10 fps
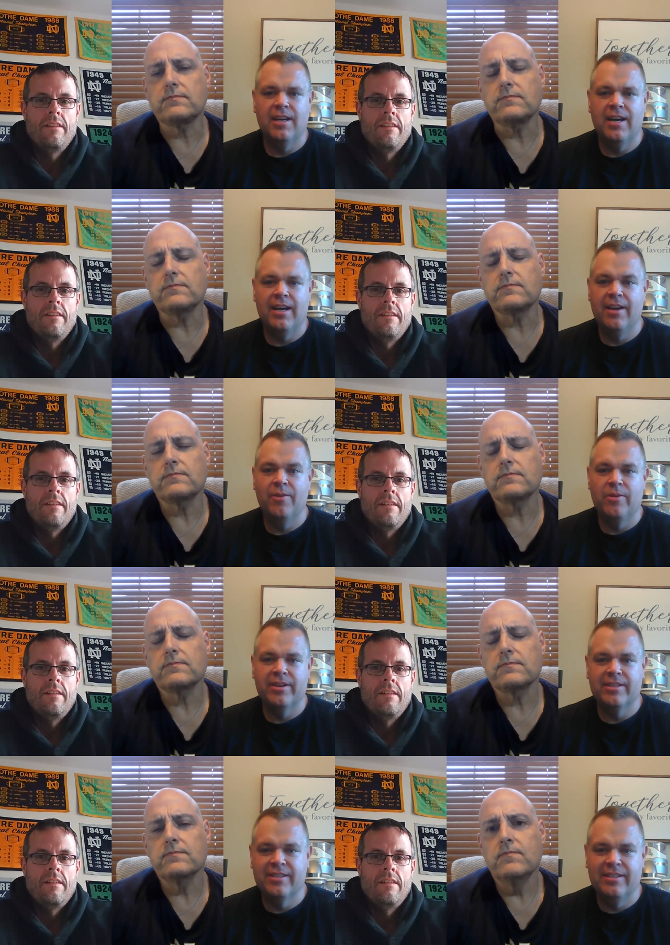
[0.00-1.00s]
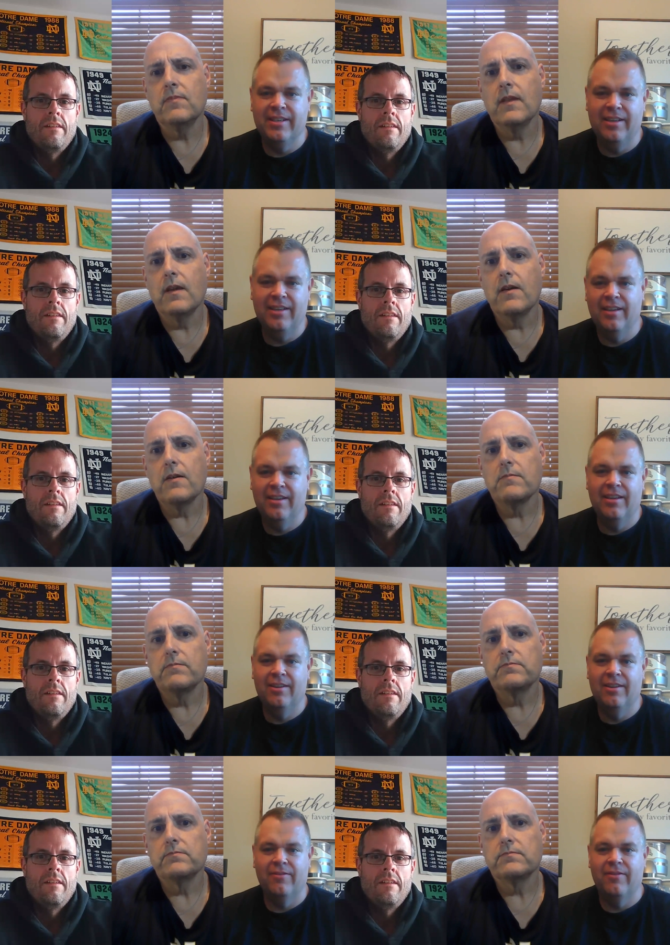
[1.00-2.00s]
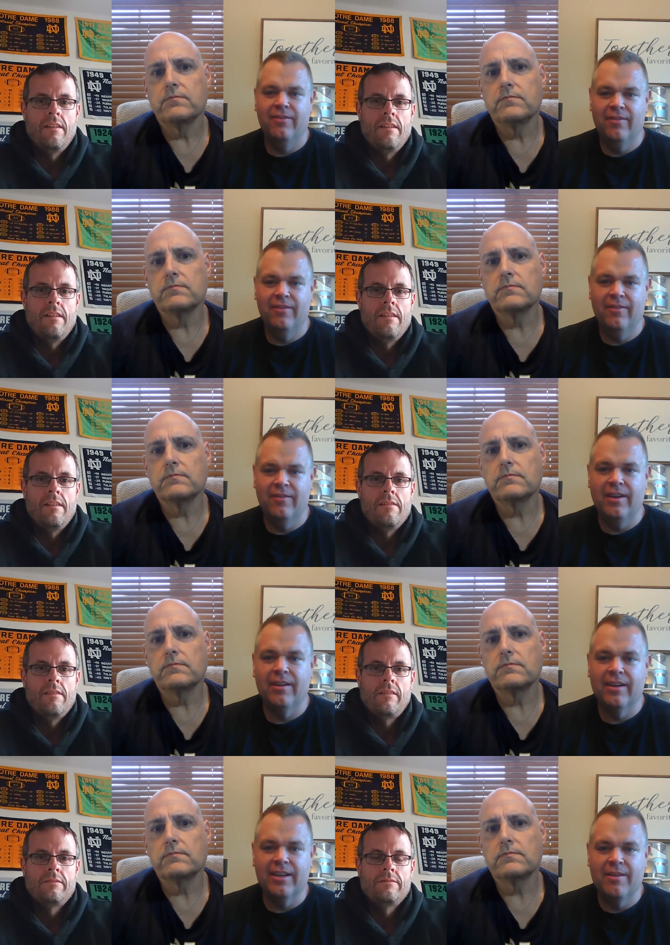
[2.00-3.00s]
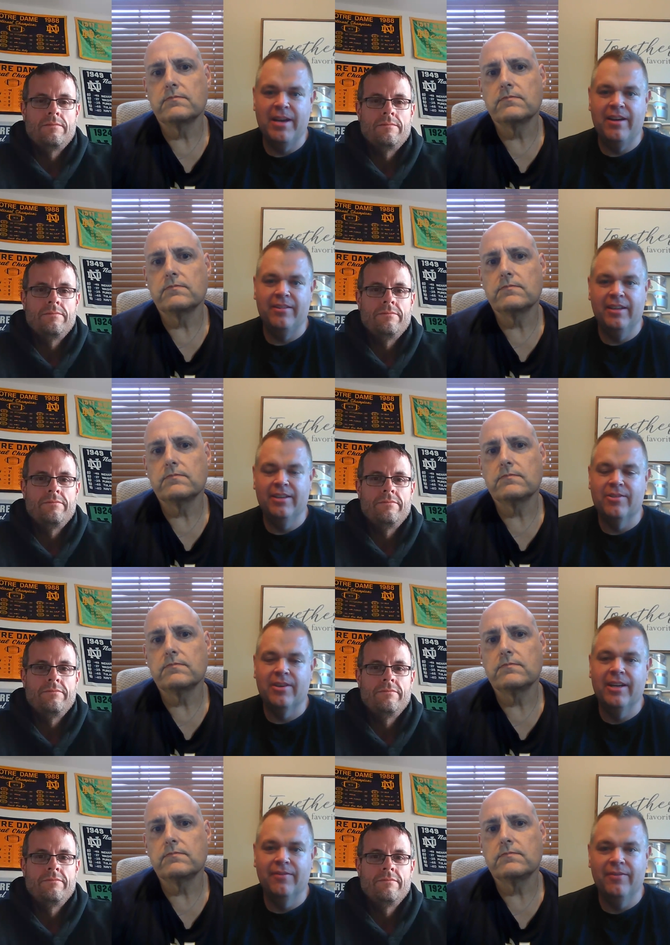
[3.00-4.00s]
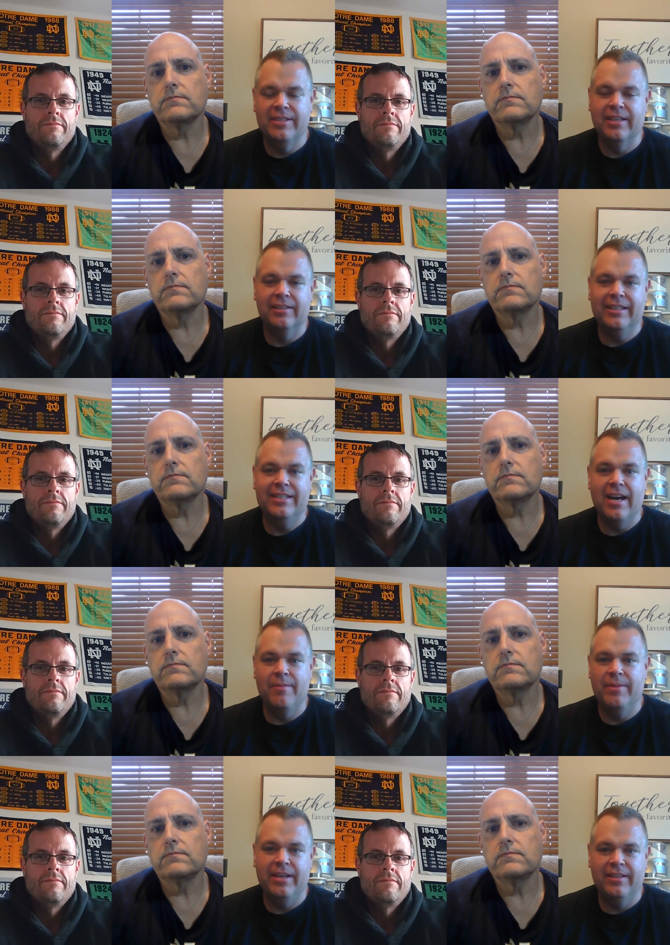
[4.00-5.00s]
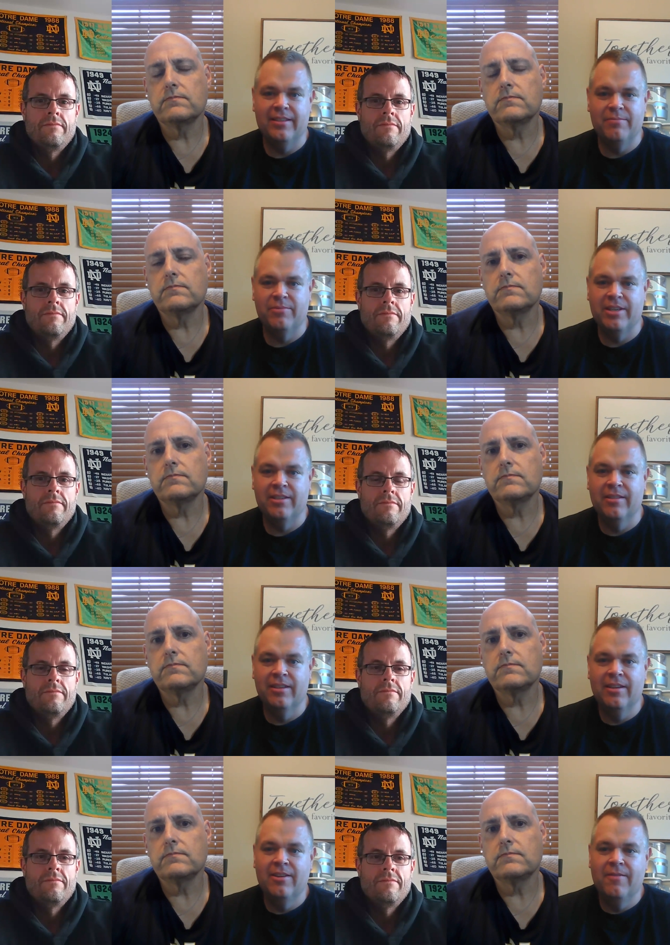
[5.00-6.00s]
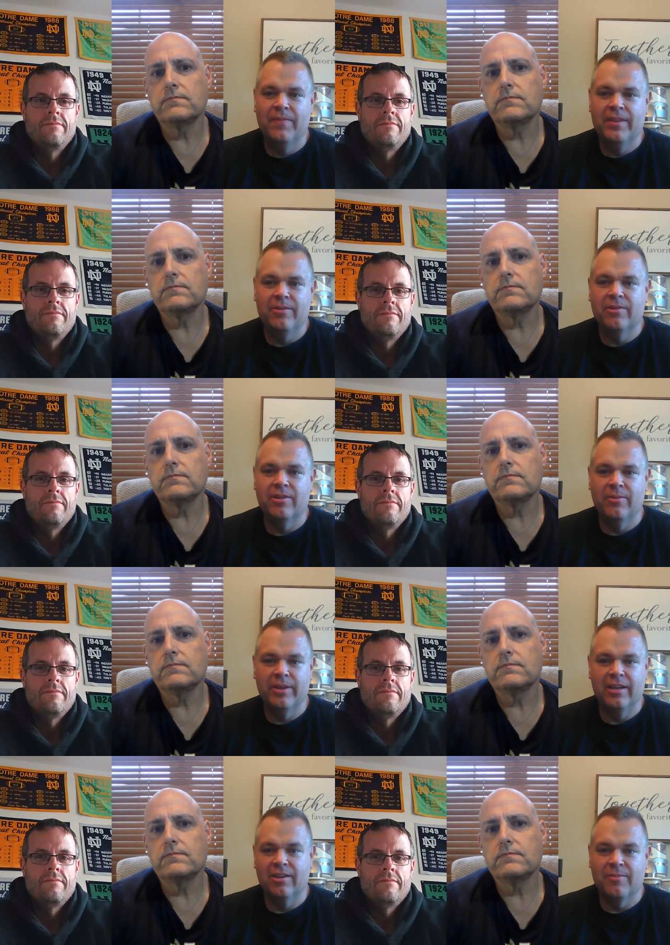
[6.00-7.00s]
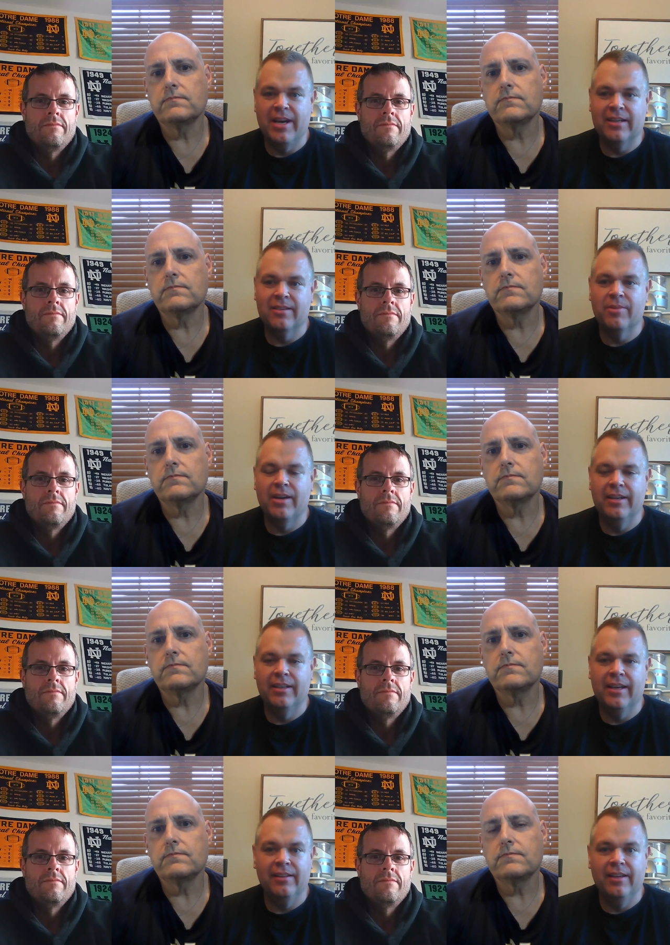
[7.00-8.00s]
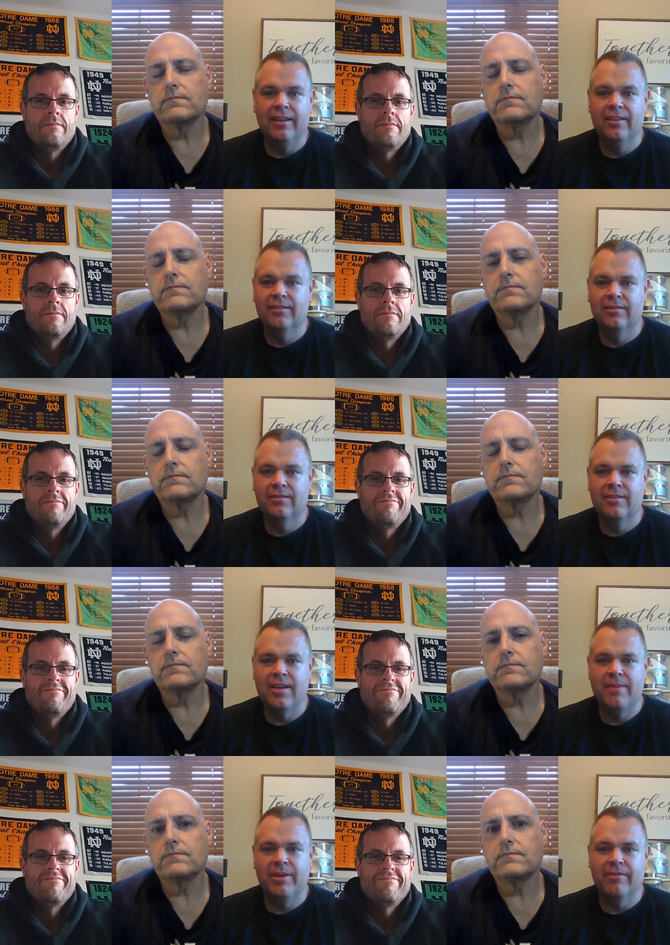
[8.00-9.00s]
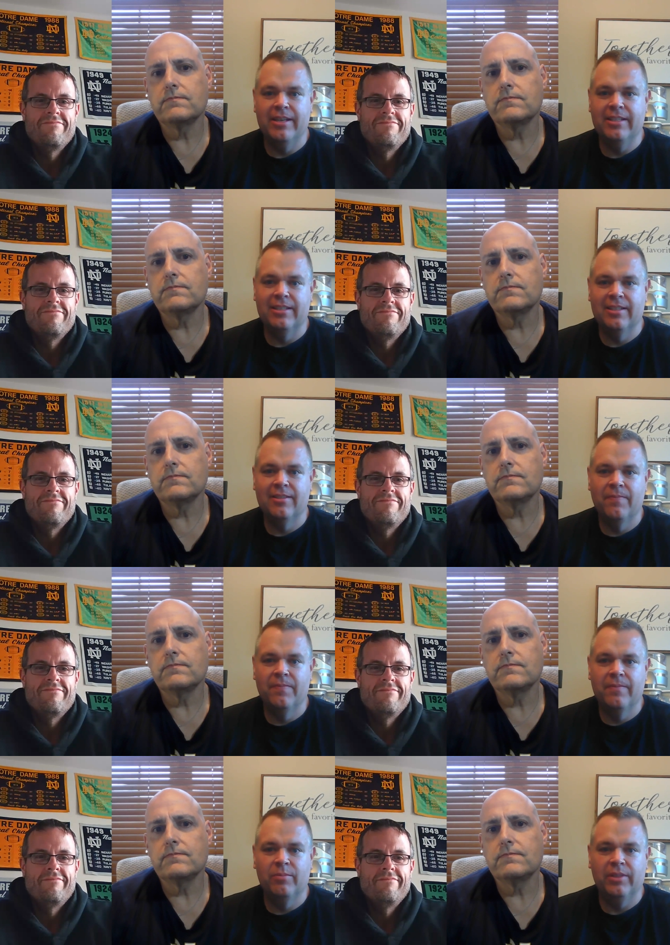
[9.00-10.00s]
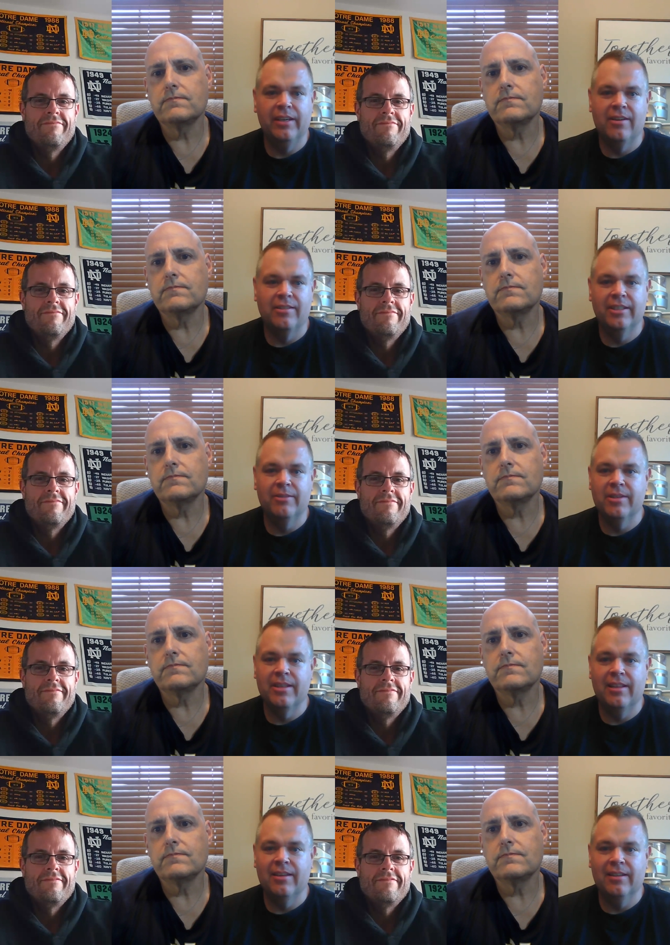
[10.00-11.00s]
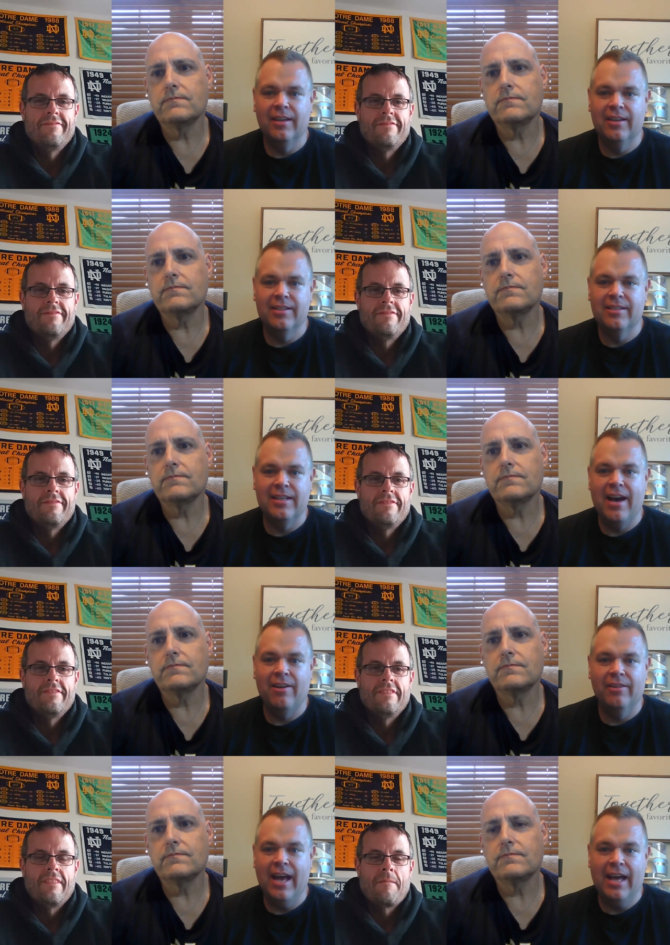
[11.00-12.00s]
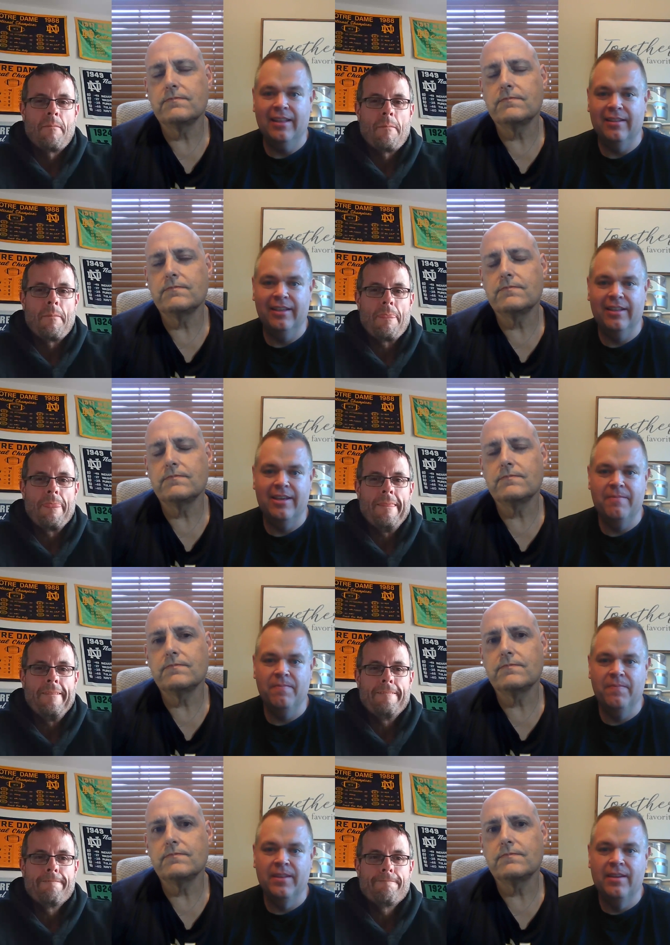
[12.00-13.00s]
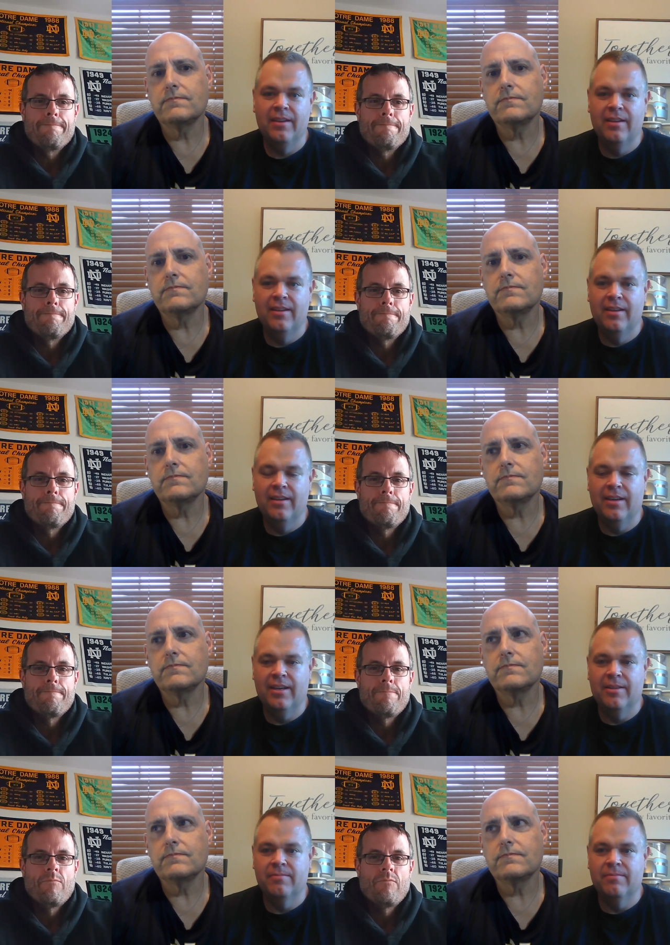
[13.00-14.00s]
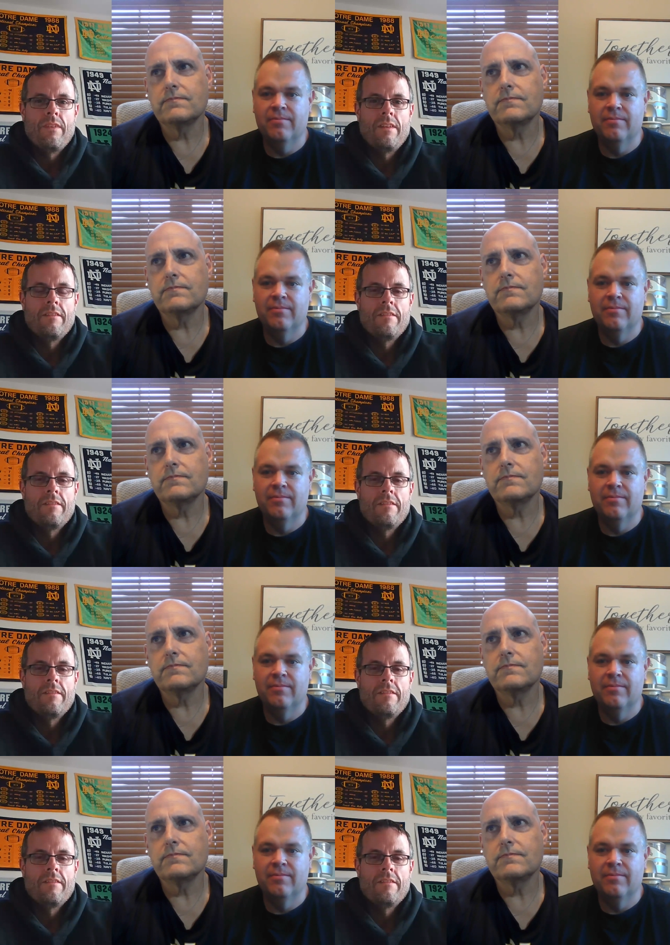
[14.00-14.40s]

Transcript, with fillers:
Speaker 1: I want to see if they're going to come out and try and physically dominate someone, or are we going to go back to Brian Kelly, Tommy Rees play calling where they think they can just out athlete them? Um,